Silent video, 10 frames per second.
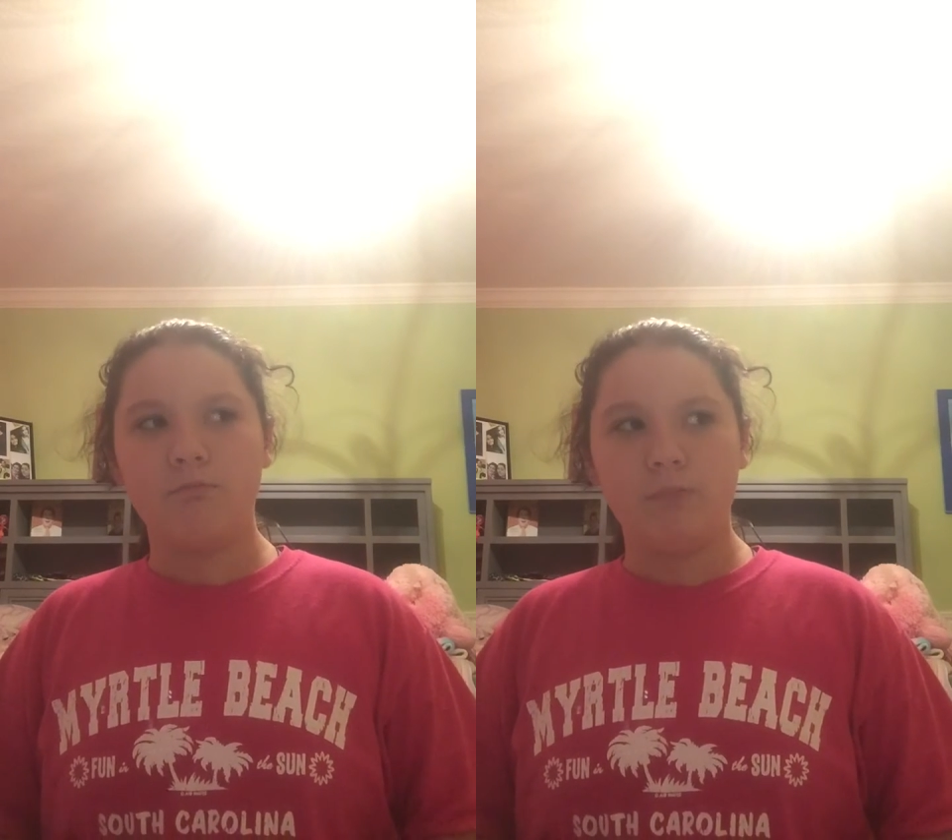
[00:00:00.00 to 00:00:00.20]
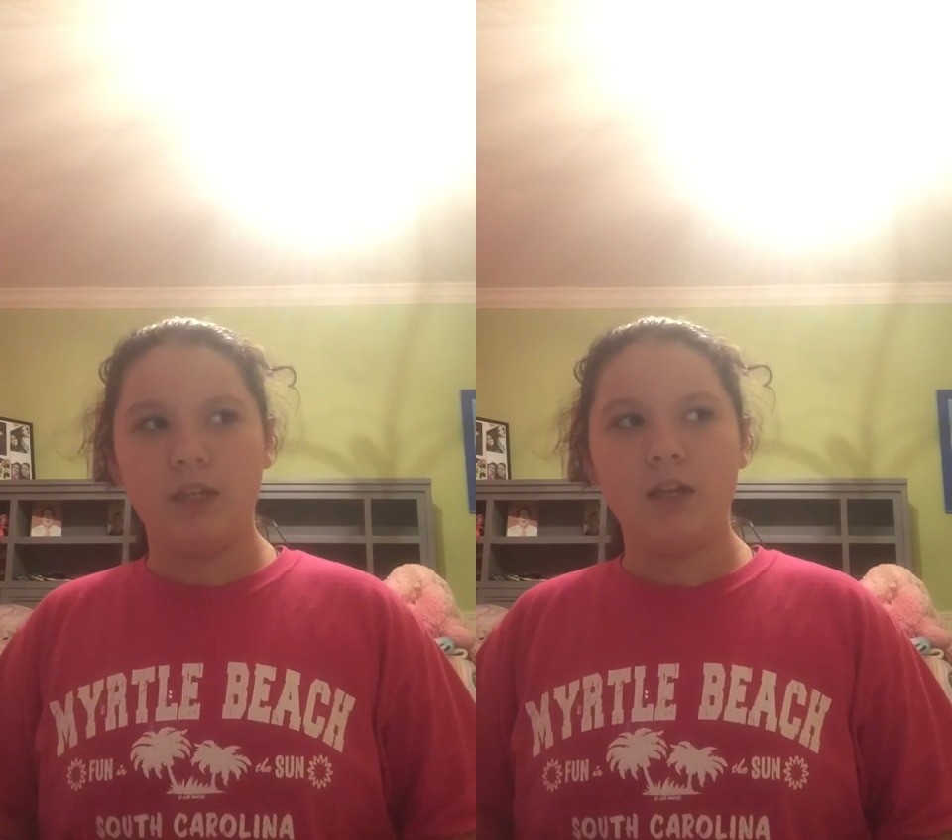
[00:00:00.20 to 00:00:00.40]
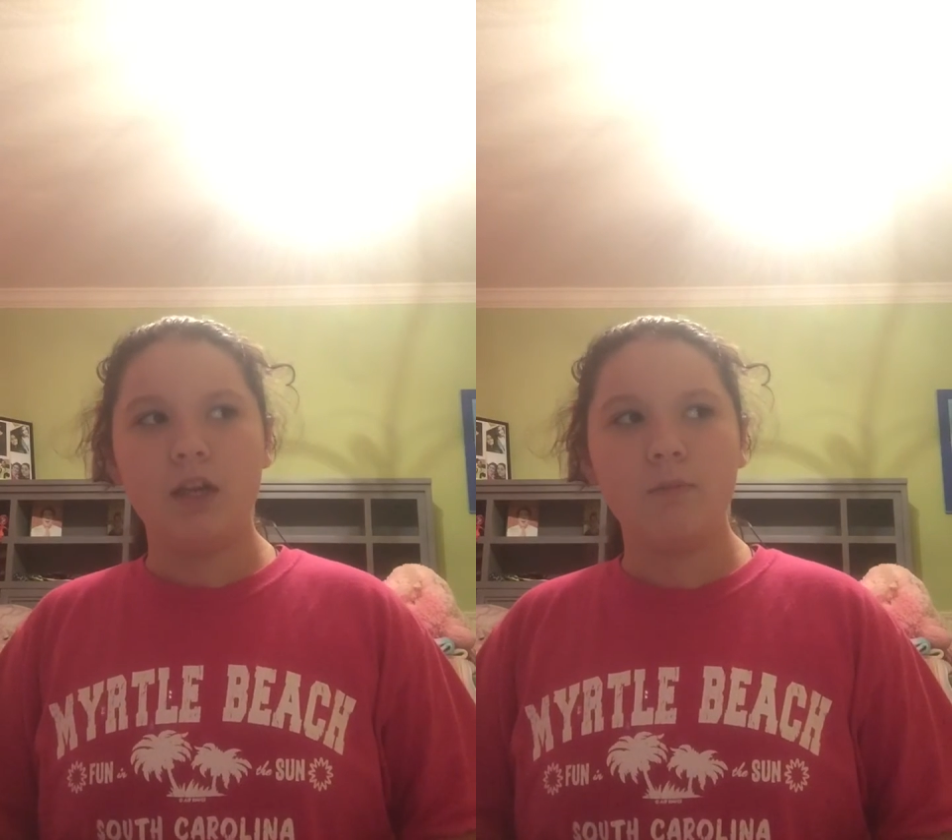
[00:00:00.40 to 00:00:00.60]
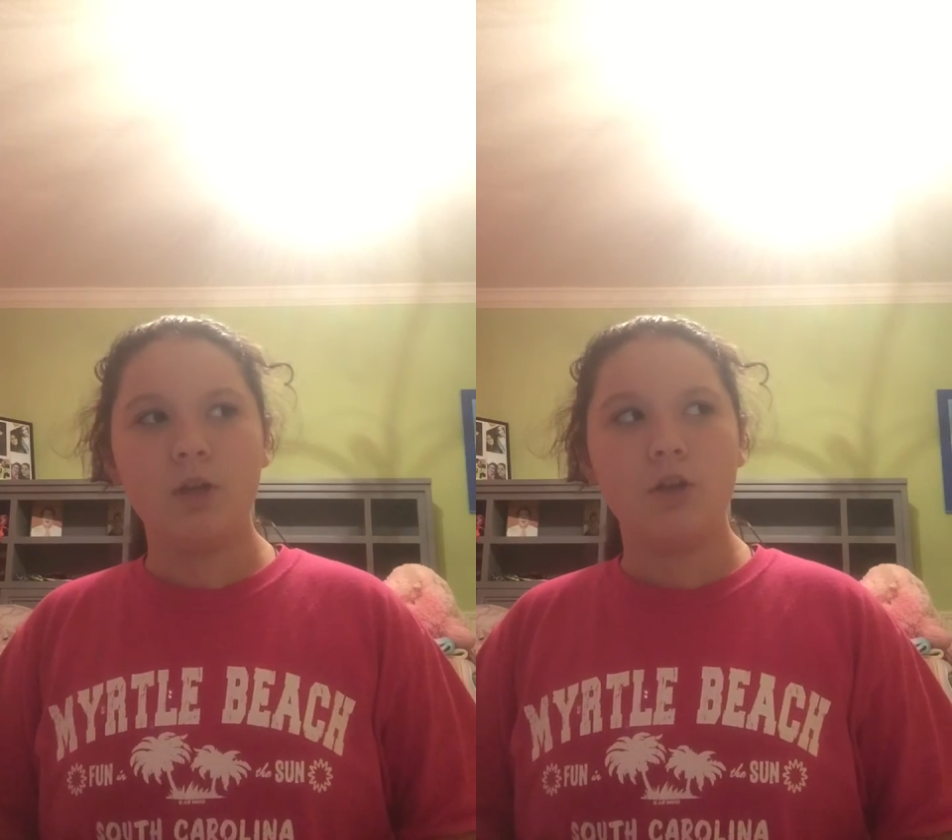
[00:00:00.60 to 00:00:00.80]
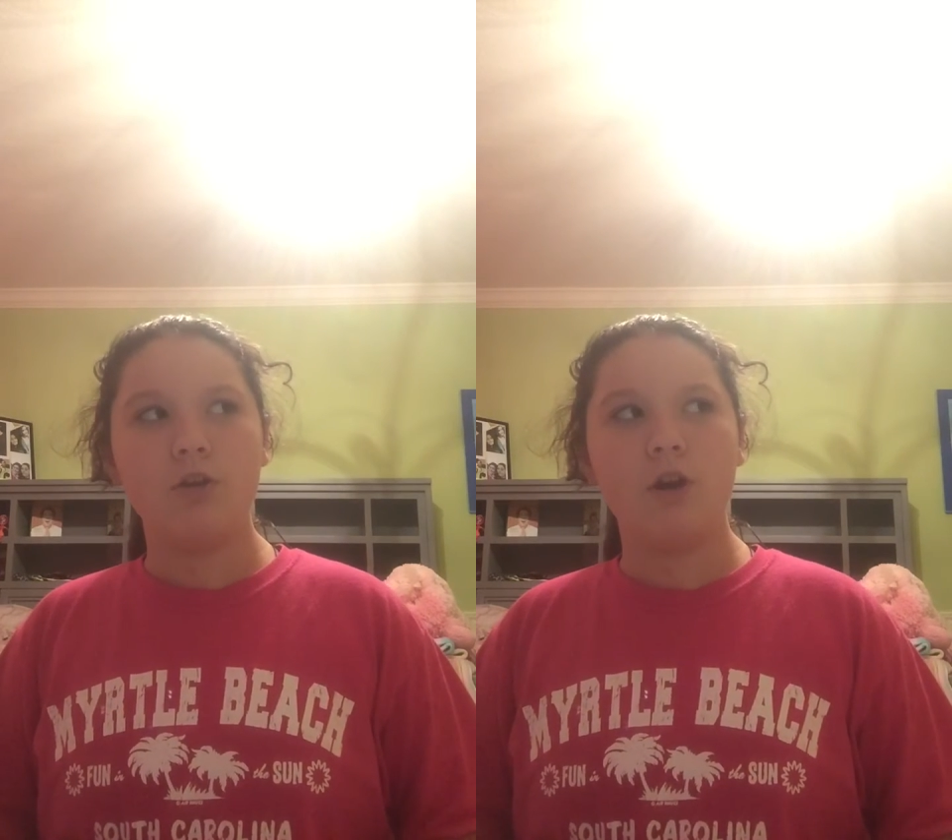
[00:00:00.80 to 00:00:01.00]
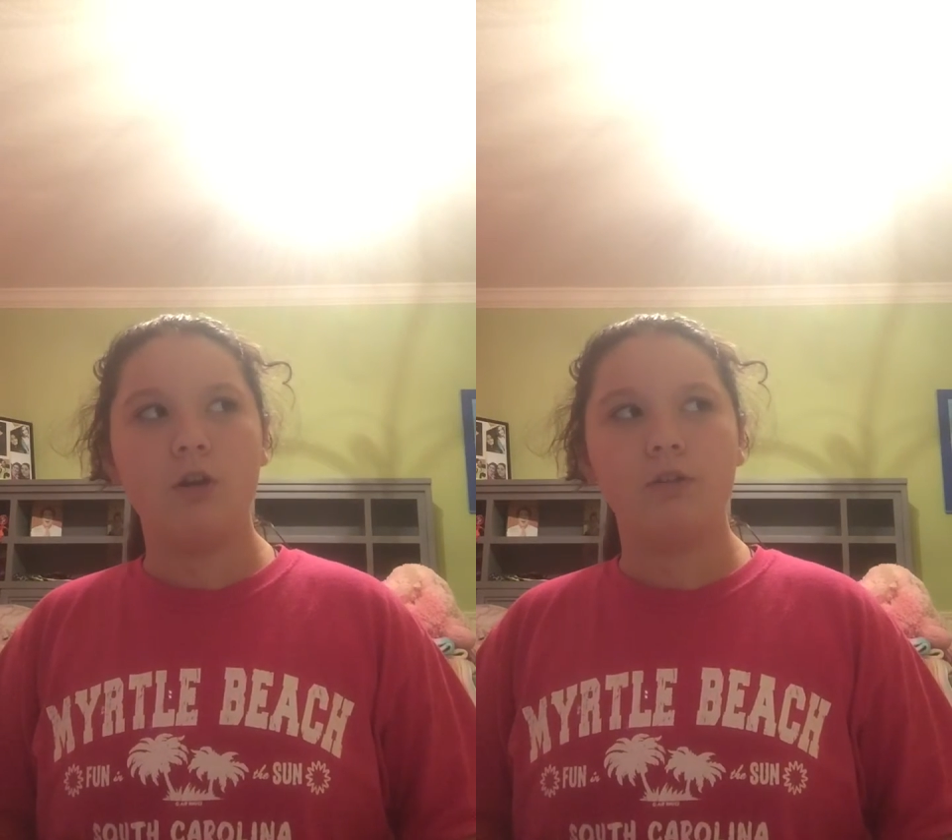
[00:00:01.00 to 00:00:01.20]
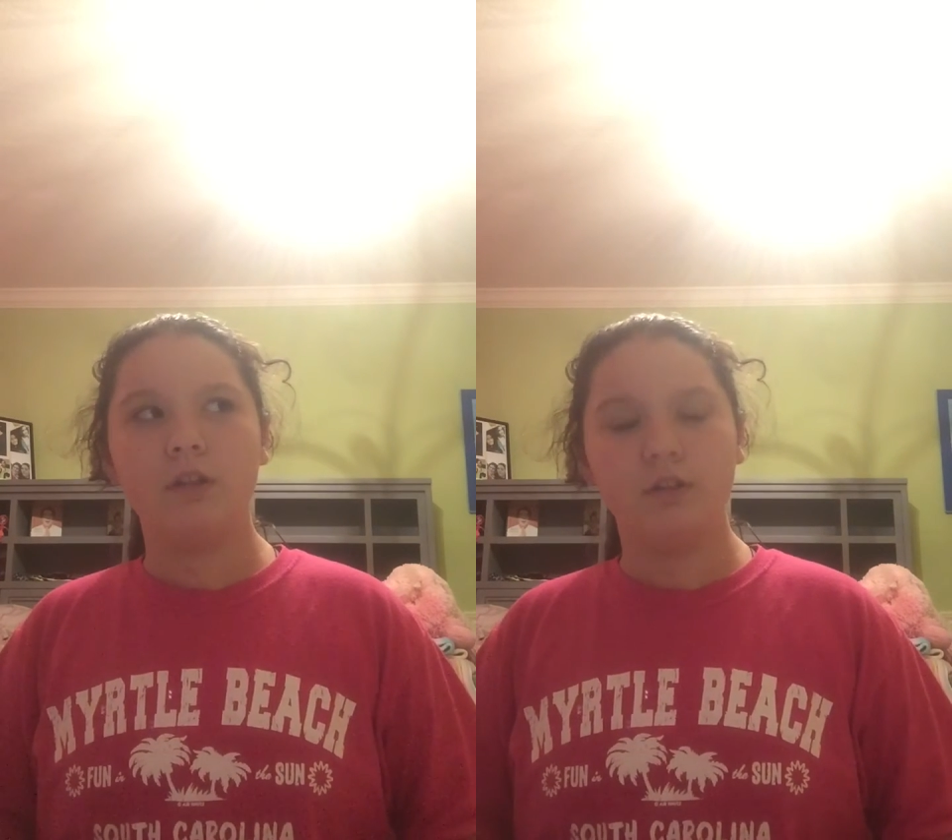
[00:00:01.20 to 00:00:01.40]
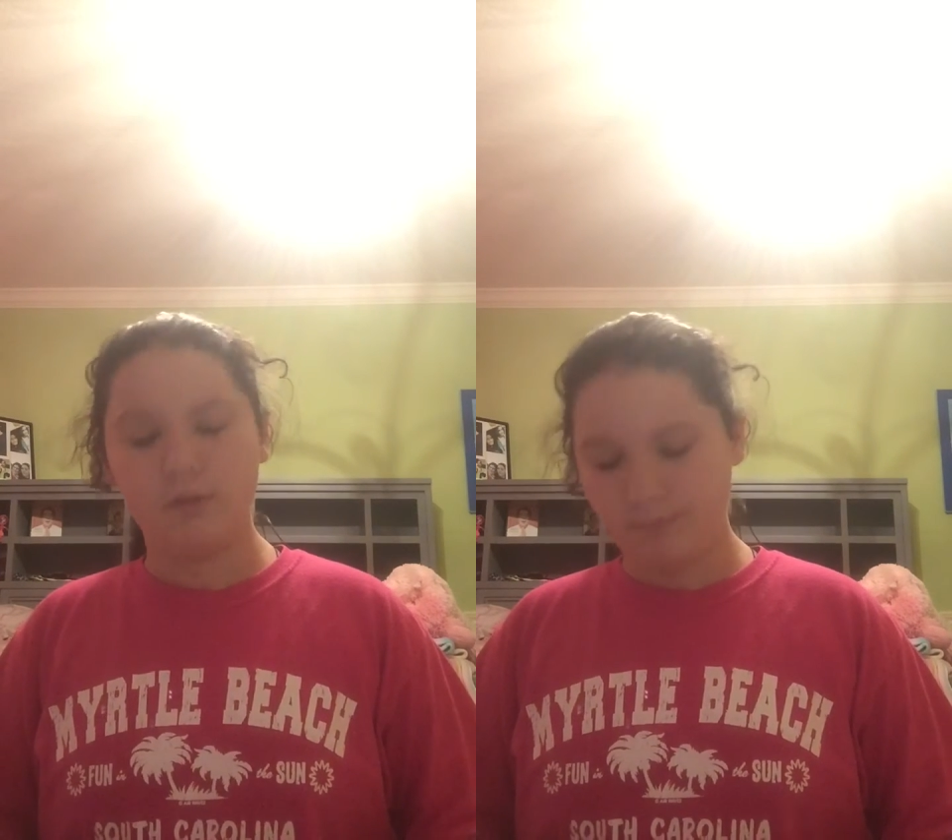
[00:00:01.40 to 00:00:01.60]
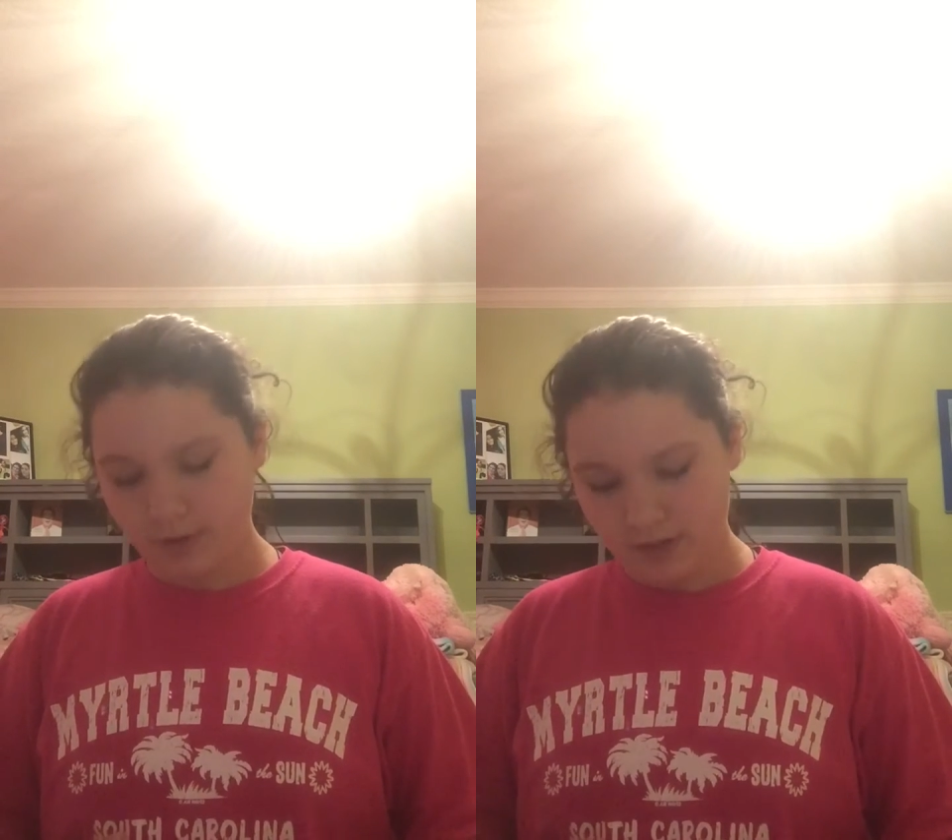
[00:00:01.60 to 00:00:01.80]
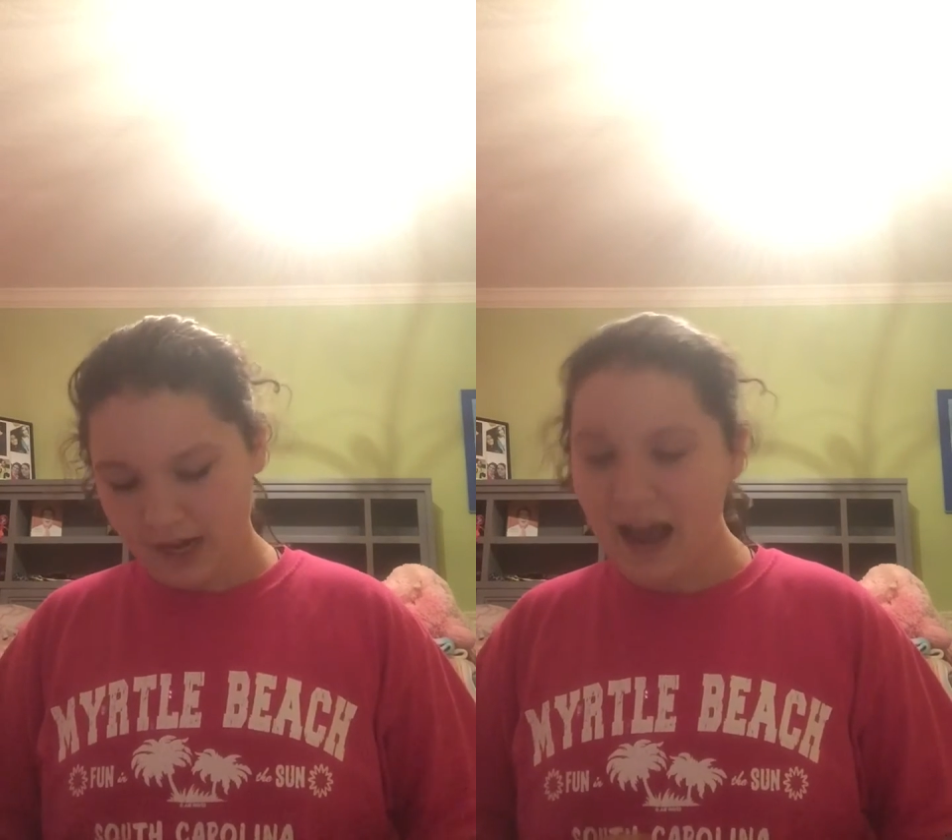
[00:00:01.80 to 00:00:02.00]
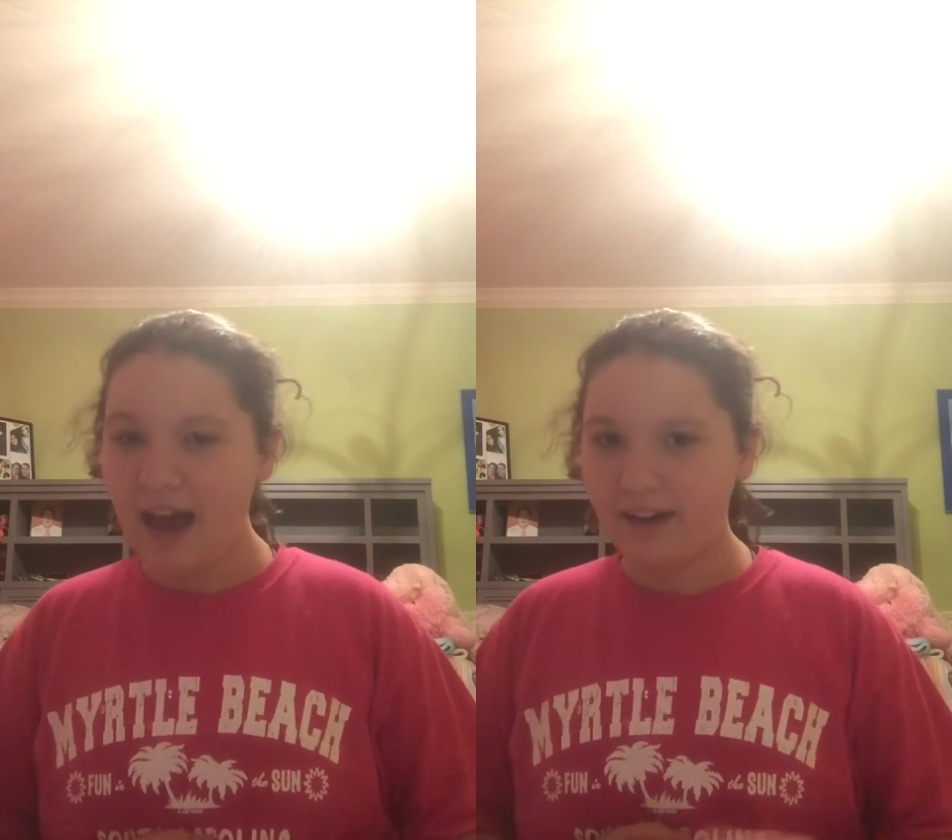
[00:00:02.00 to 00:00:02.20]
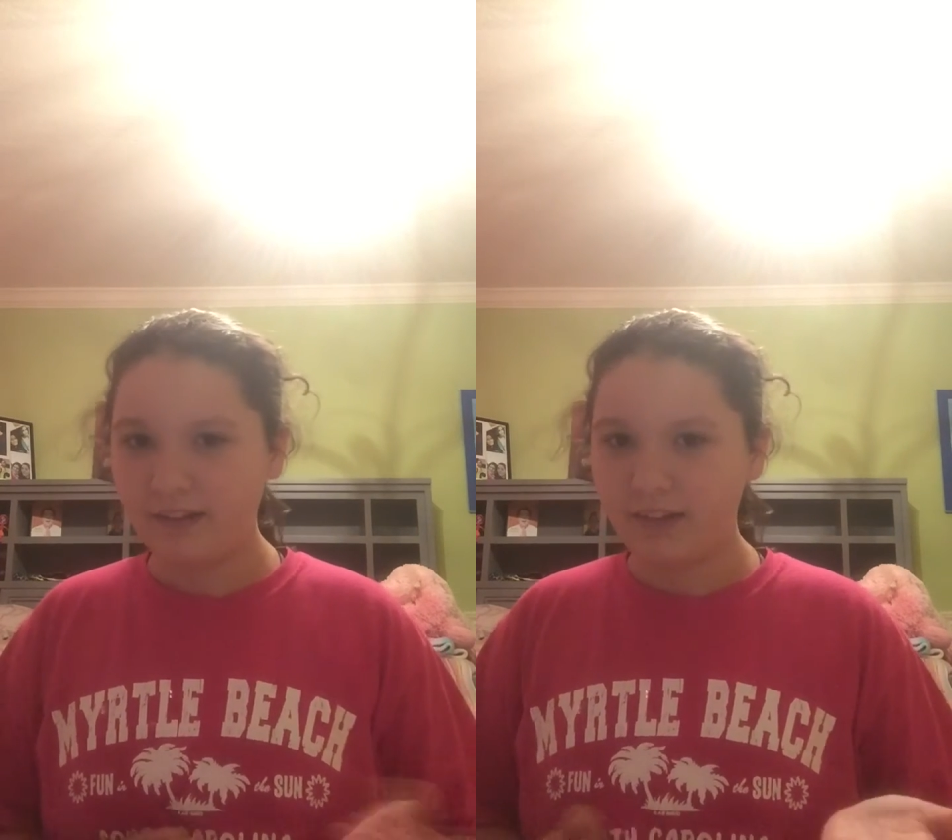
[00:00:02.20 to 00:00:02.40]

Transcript: meet him? No, but they hadn't.